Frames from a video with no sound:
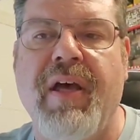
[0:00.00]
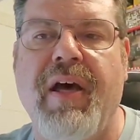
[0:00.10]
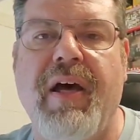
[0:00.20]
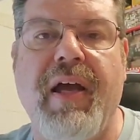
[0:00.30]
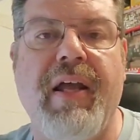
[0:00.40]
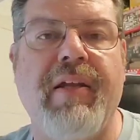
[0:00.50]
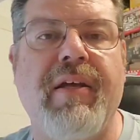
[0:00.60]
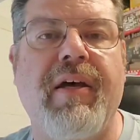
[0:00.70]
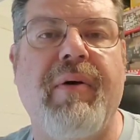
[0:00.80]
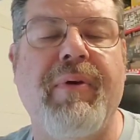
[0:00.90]
Uh, and
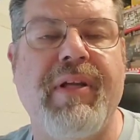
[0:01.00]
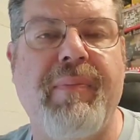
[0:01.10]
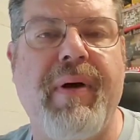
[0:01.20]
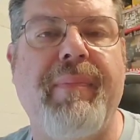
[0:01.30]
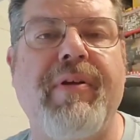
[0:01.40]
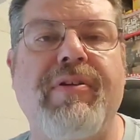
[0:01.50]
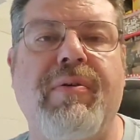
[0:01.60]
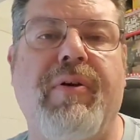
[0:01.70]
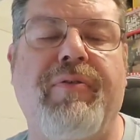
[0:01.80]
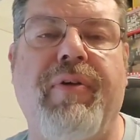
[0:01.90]
uh, we did bump
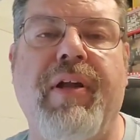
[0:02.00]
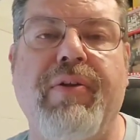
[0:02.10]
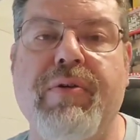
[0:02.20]
into our friend